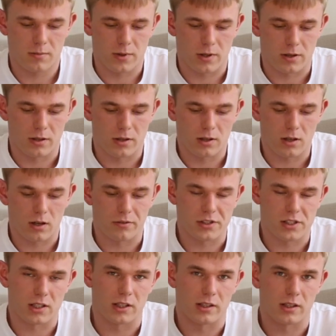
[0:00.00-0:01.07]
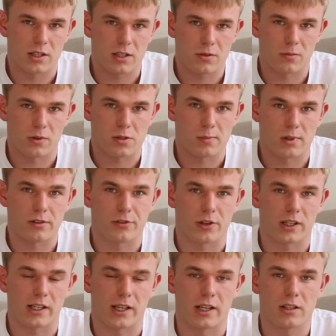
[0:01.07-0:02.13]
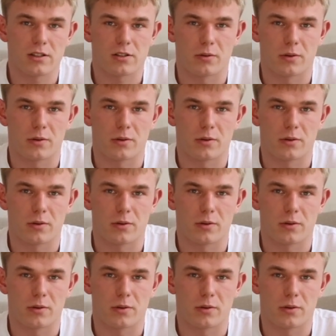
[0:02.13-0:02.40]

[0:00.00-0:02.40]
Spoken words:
But obviously this was built for a client,